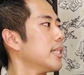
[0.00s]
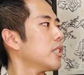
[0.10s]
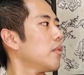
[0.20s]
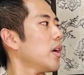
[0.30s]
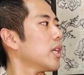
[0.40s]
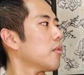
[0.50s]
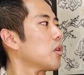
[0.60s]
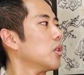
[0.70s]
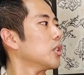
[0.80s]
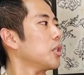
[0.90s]
This is very
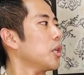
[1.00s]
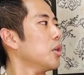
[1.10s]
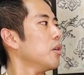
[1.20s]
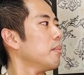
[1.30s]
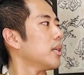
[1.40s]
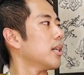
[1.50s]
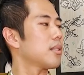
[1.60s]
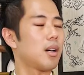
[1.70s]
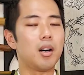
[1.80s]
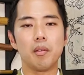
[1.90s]
difficult to do
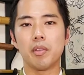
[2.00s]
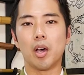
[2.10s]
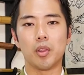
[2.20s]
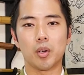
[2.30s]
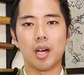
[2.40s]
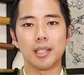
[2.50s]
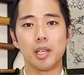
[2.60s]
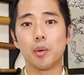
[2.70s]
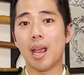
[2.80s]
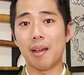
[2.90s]
because all of the other kata,
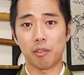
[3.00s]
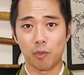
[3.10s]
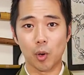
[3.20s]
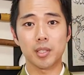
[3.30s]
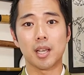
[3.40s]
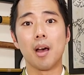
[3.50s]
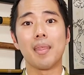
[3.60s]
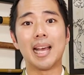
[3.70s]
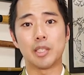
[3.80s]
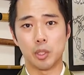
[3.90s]
you don't have to focus on
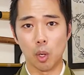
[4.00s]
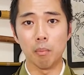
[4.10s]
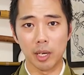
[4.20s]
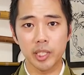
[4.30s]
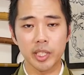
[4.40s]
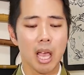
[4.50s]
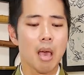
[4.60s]
that so much.